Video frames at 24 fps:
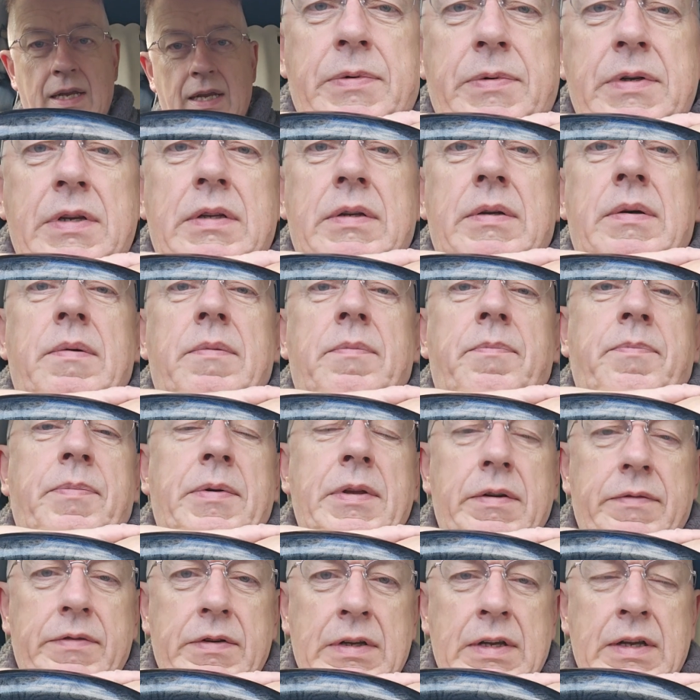It's been a
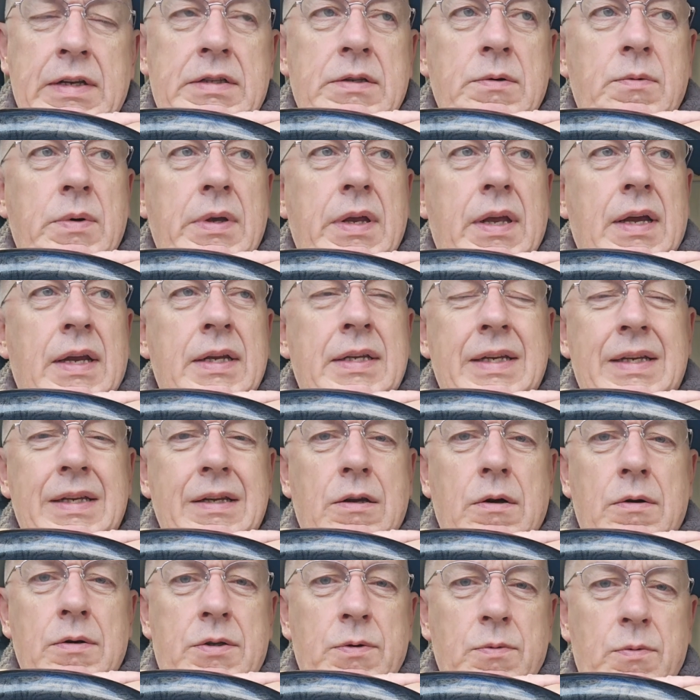bit of a hectic week. I didn't
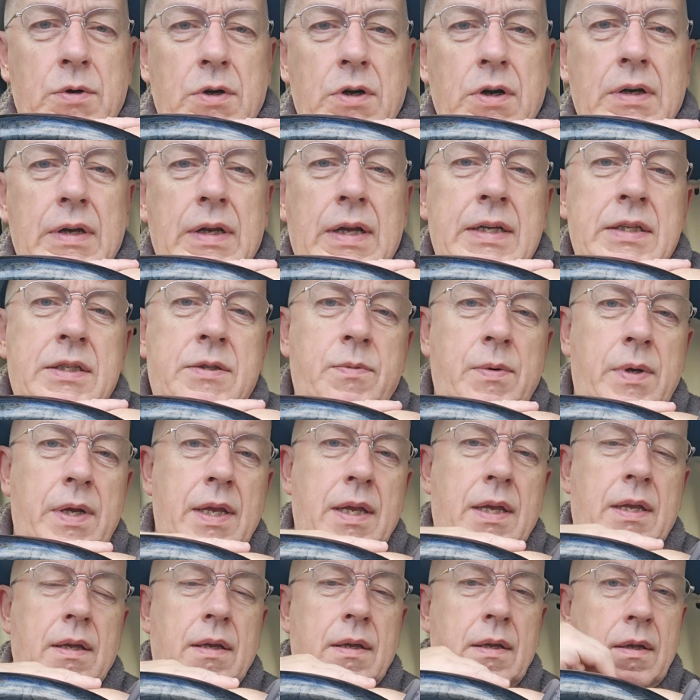go to work last
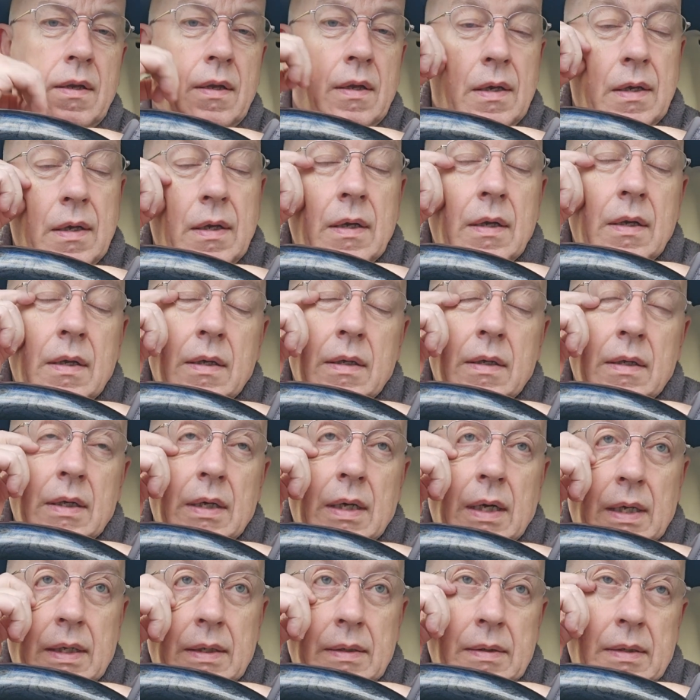week
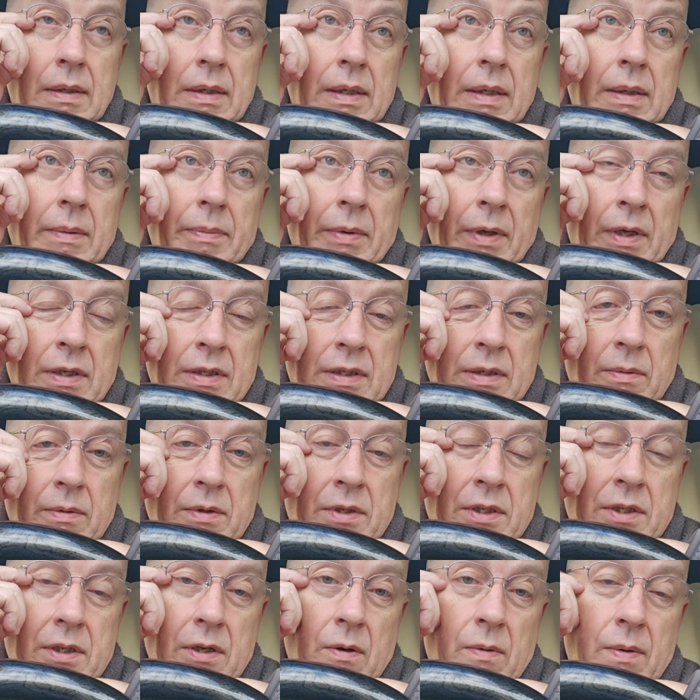because I was
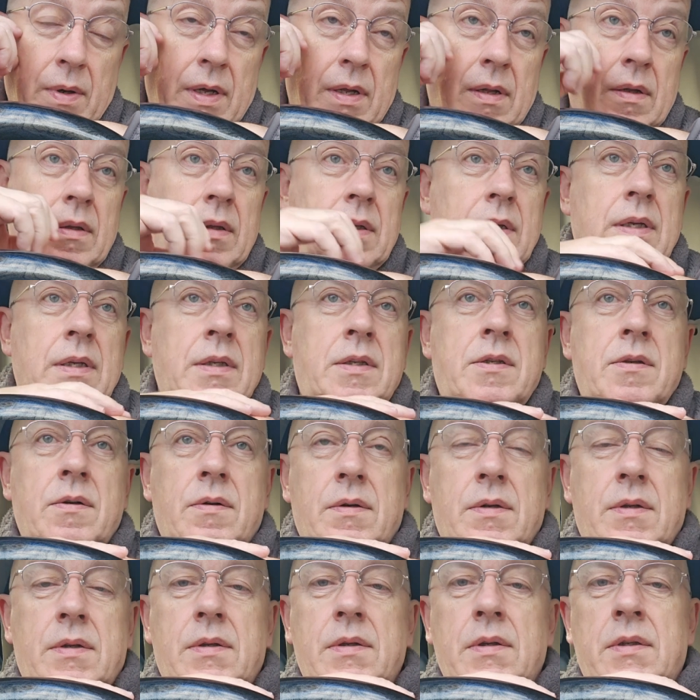so ill. I
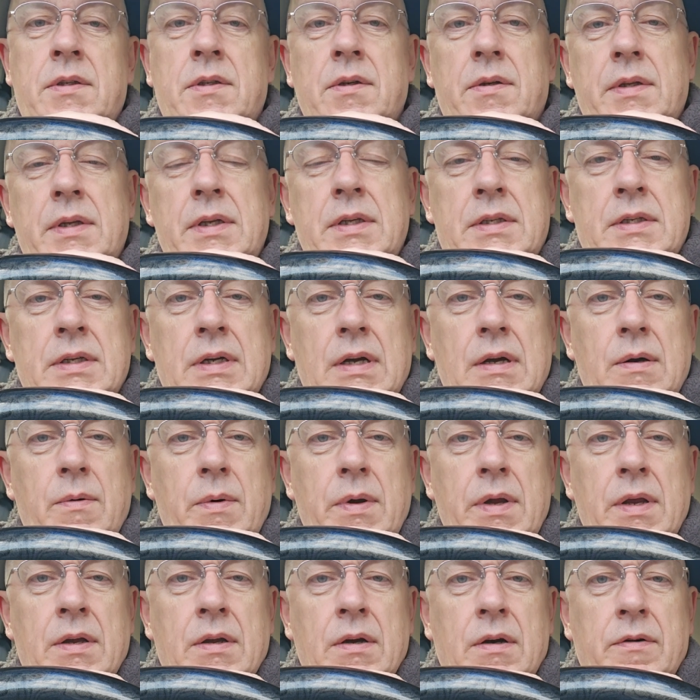took the entire
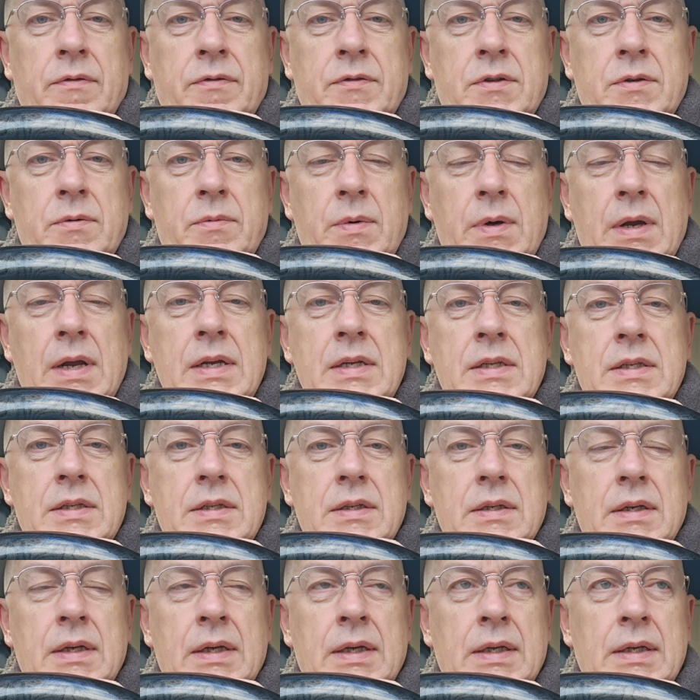week off to
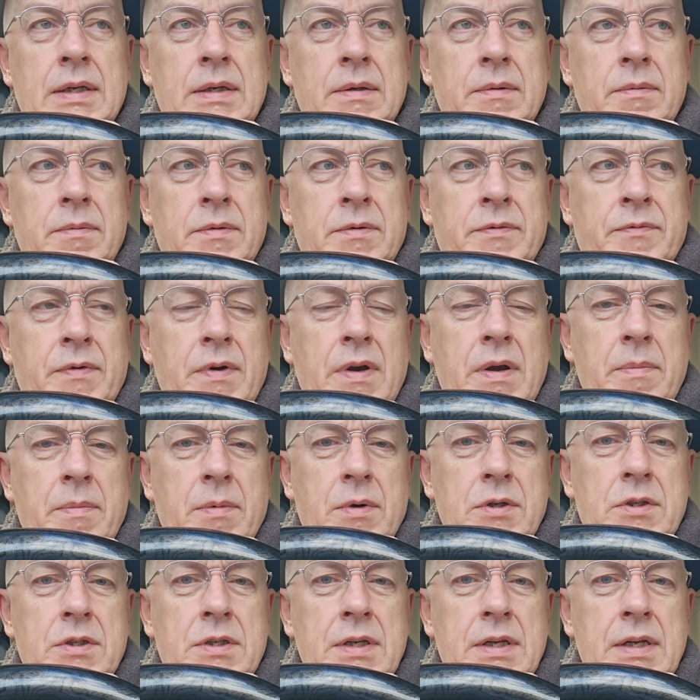rest, and it was very
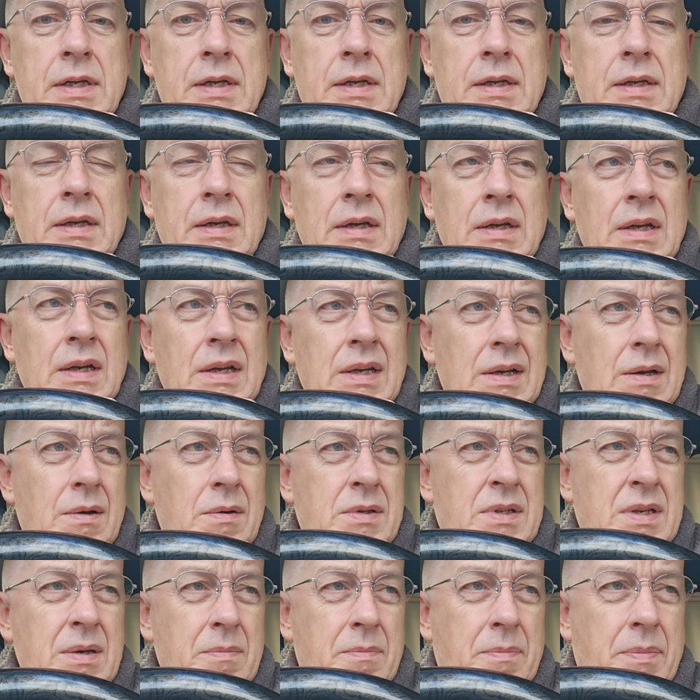much needed. I
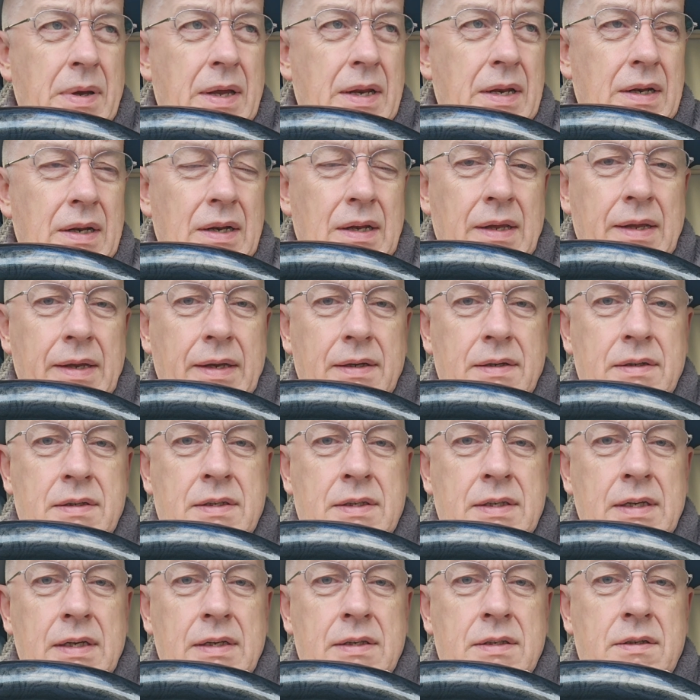was in bed at like
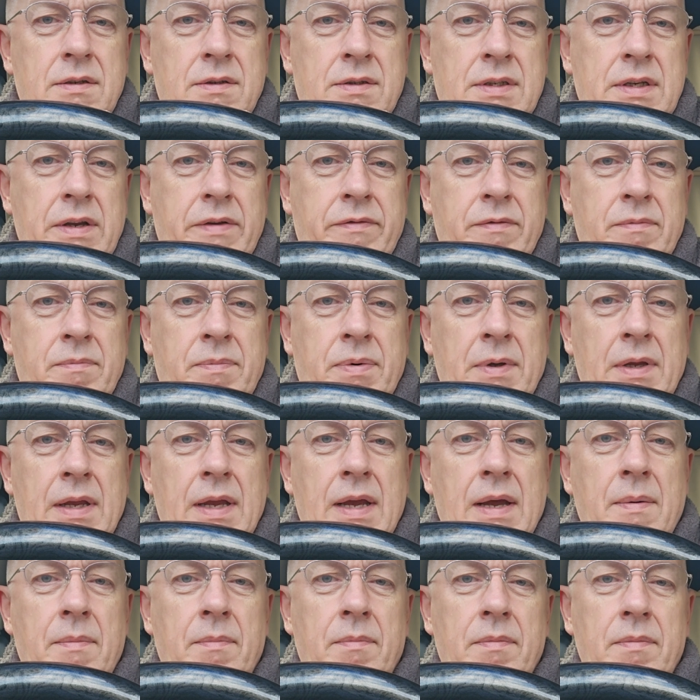6 or 7
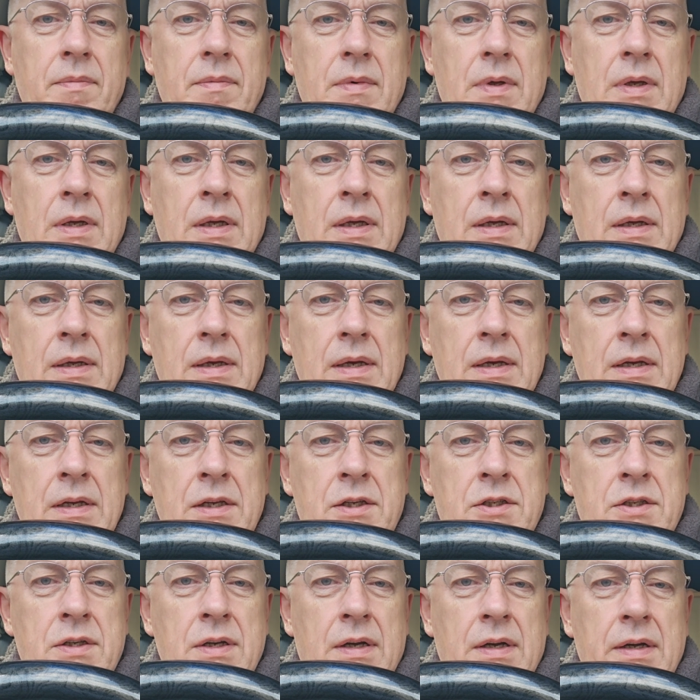p.m.
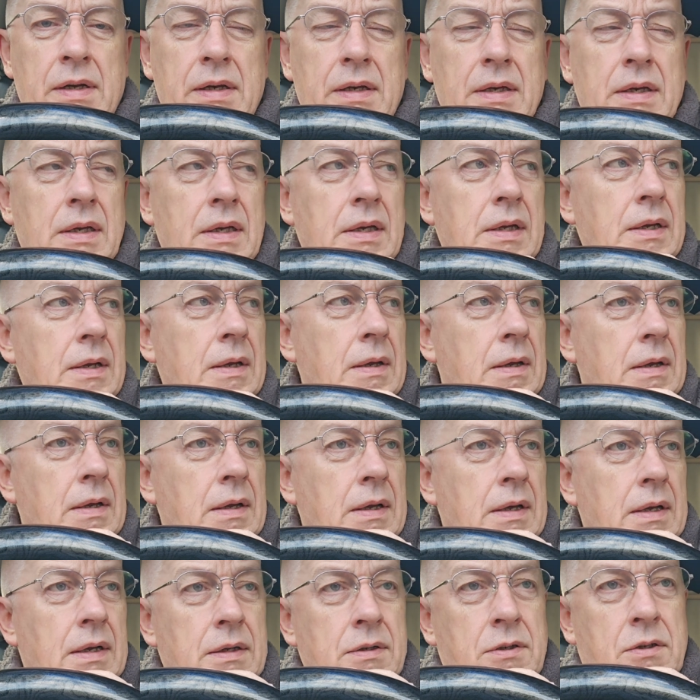Each night.
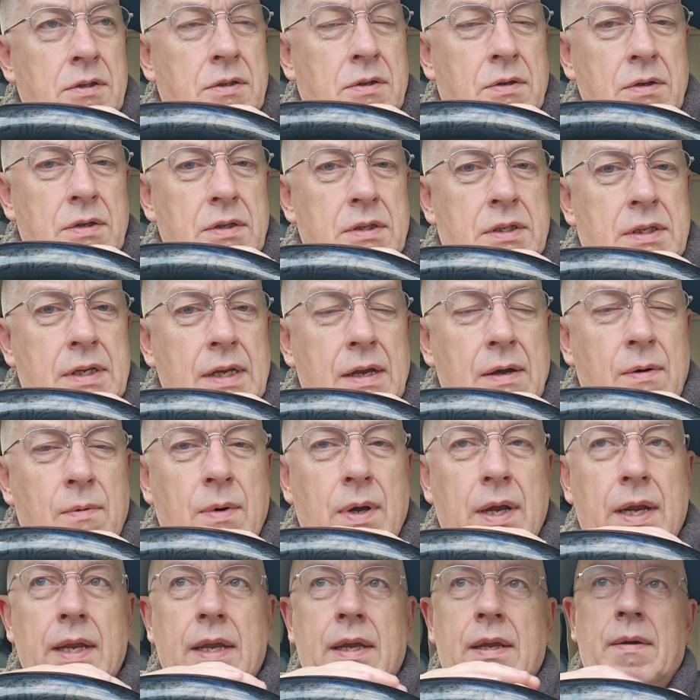Just couldn't stay
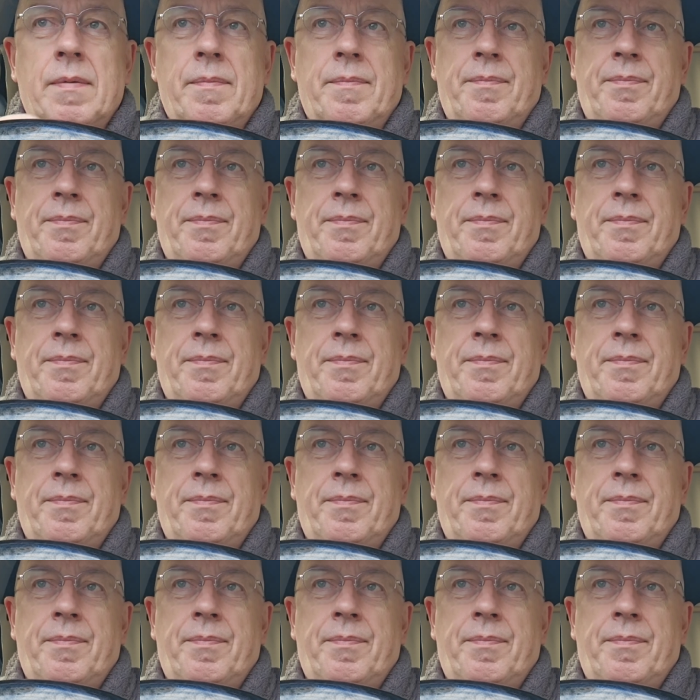awake.